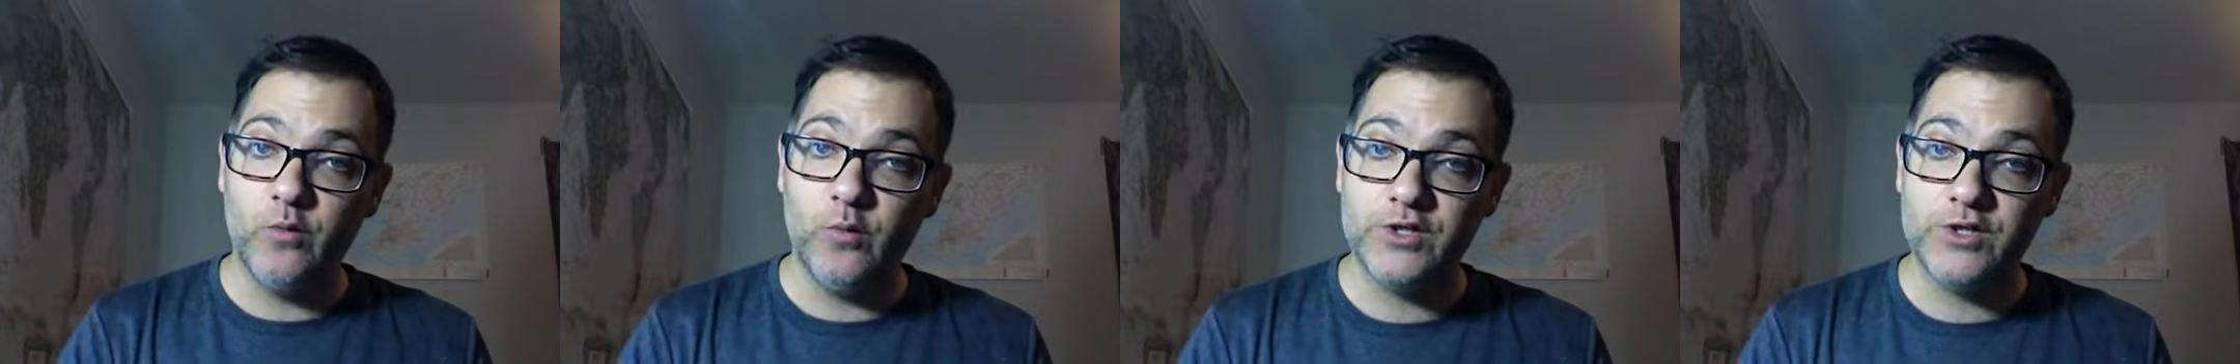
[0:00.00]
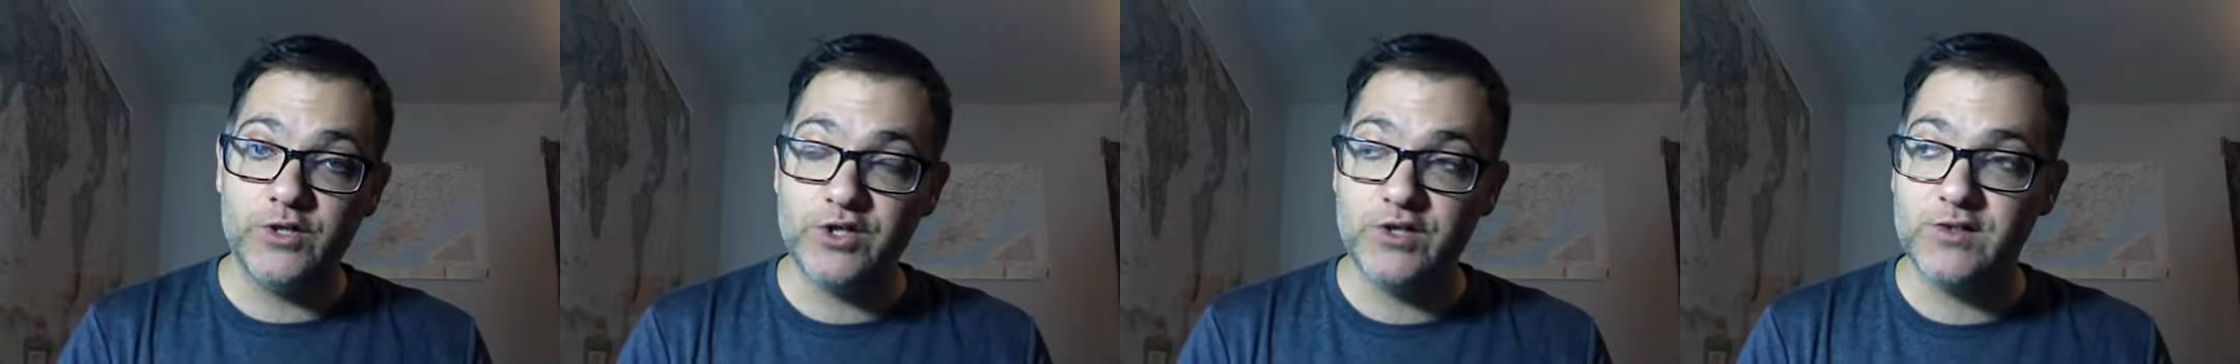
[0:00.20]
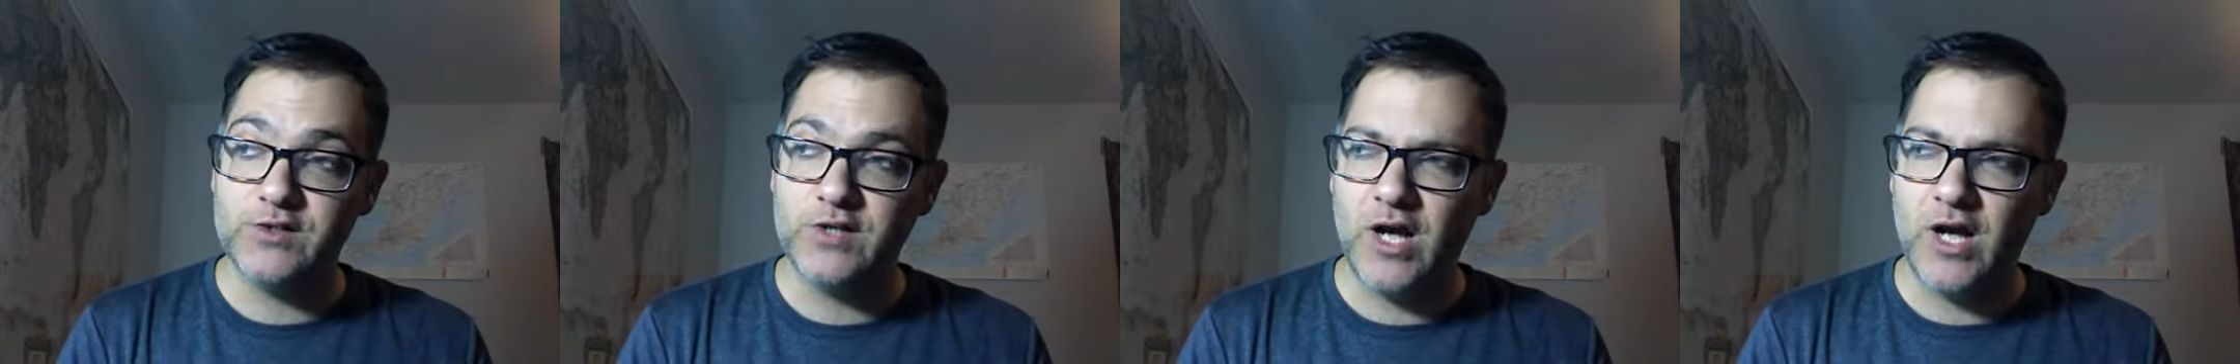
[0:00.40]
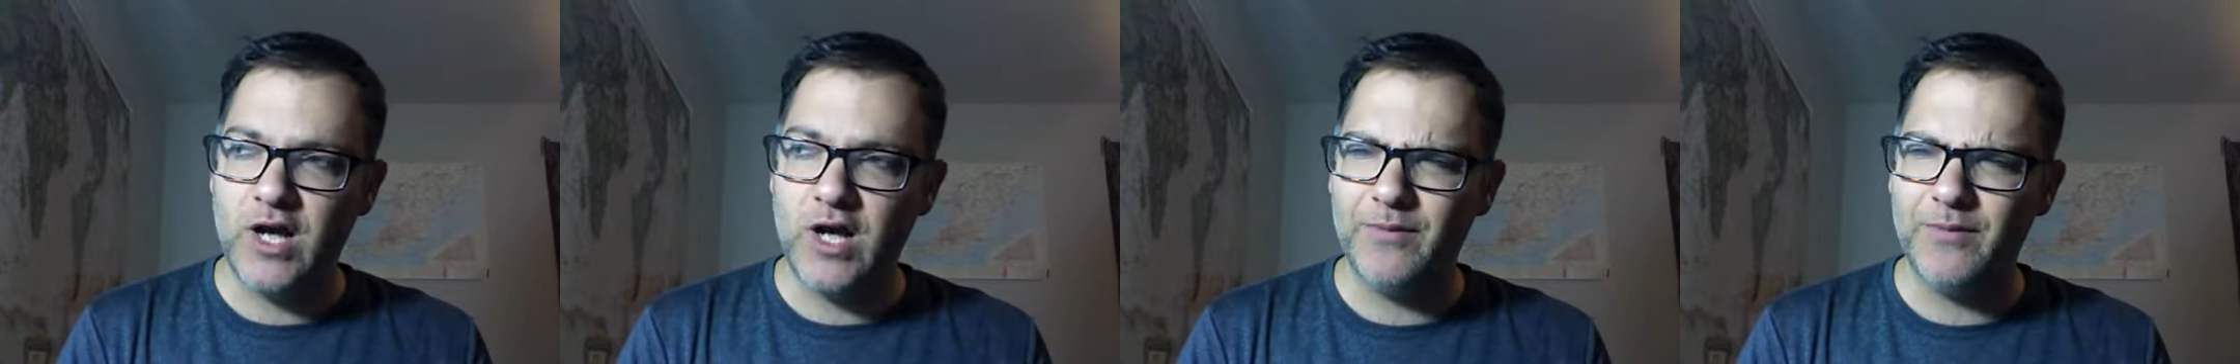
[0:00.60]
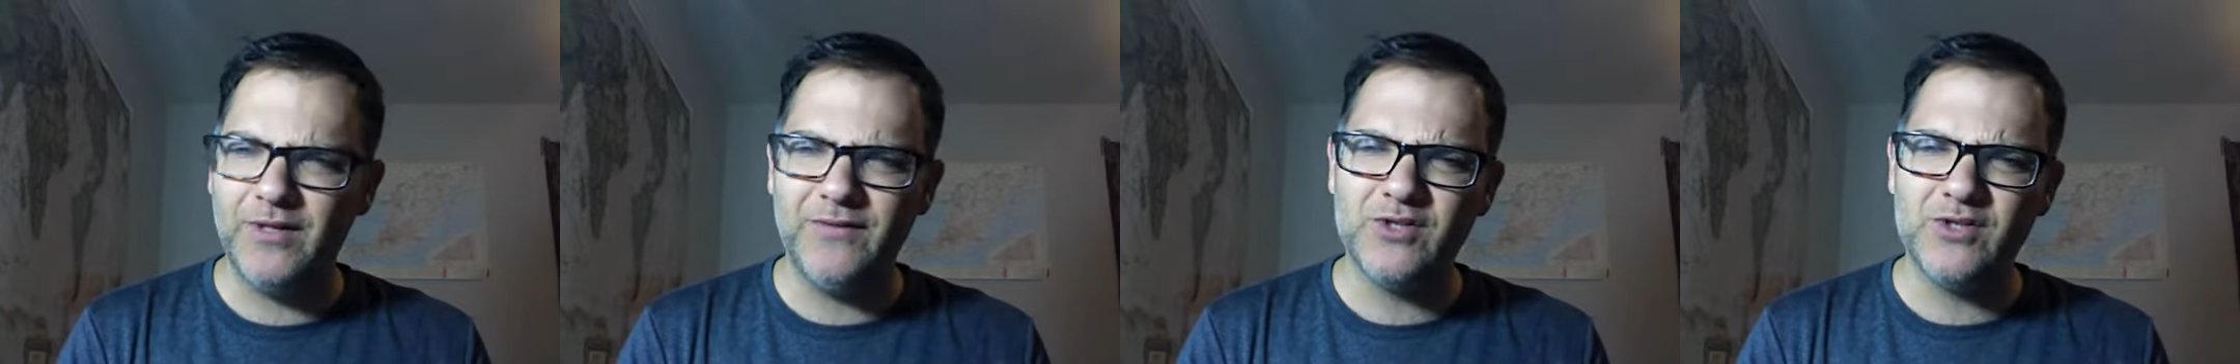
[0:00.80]
which is I
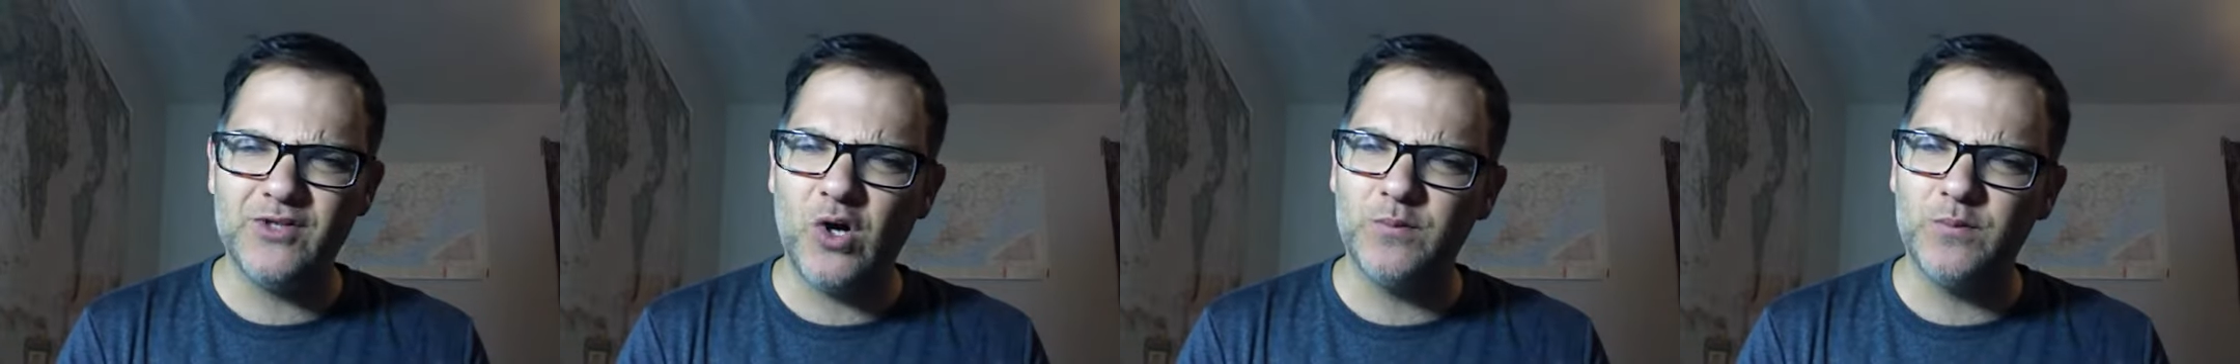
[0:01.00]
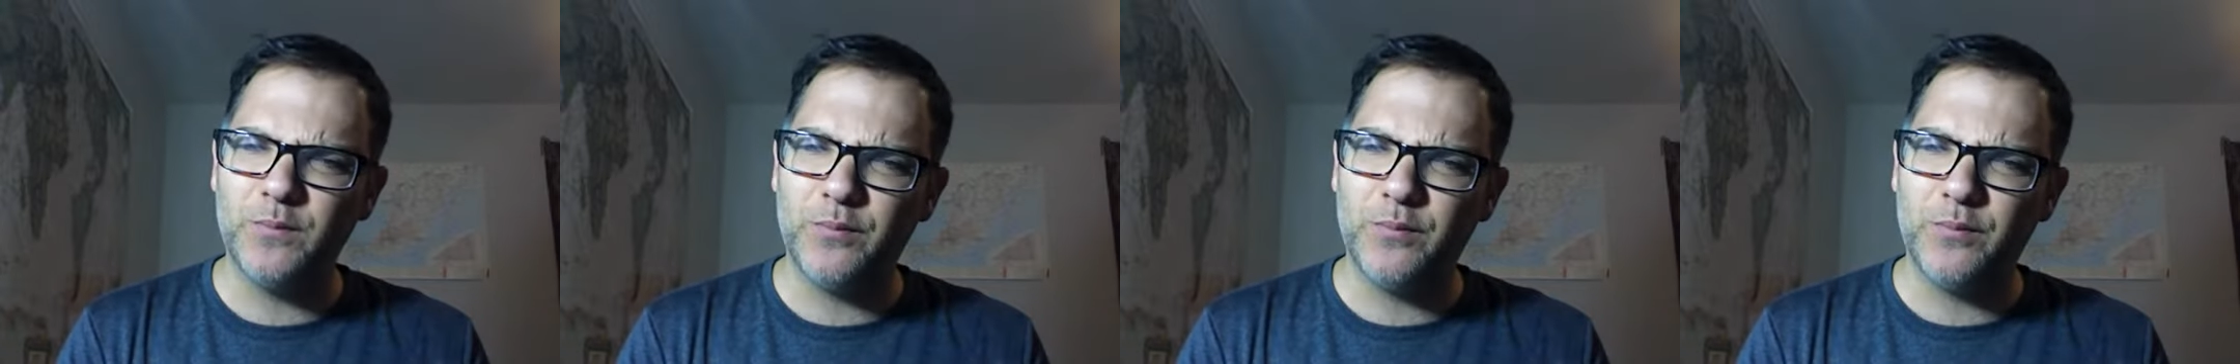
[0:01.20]
believe it's called